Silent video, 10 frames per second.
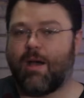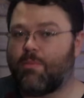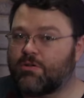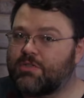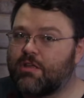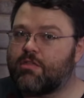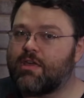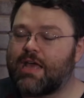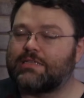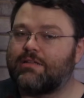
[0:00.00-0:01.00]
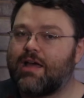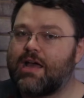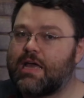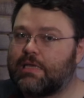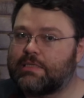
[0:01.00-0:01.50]
Now, I personally think
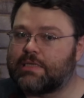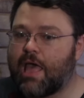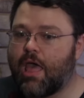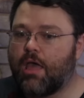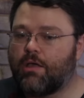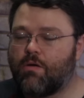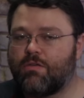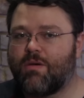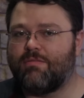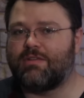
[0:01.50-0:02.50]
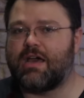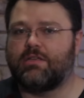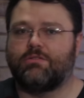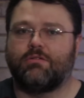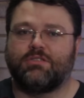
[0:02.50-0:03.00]
SLI is going the way of the
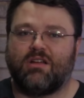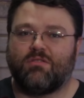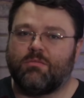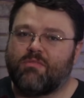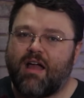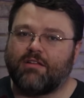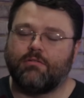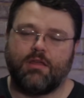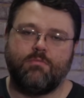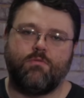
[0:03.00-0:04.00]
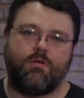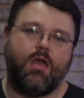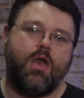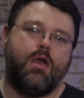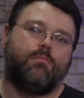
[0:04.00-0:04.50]
dinosaur. It's not really practical anymore,
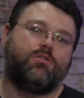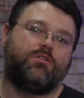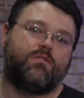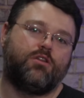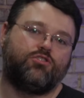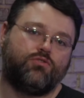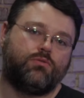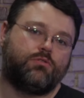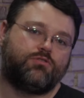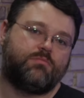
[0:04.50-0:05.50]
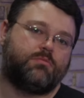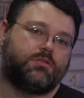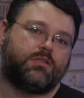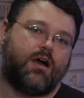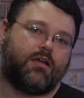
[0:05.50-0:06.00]
but you can run dual triple
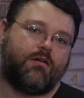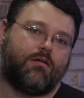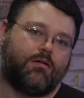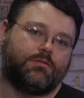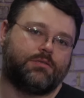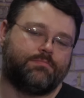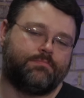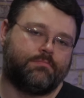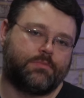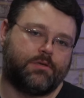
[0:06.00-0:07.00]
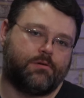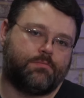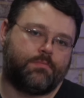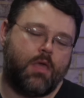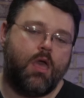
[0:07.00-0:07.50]
slot cards. So